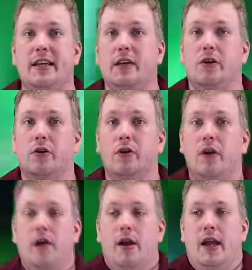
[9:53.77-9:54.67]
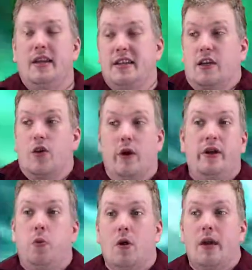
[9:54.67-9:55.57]
deal. Is it
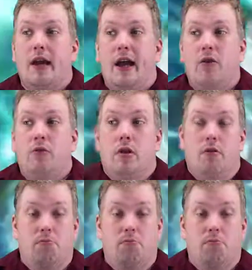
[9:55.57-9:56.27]
going to work out?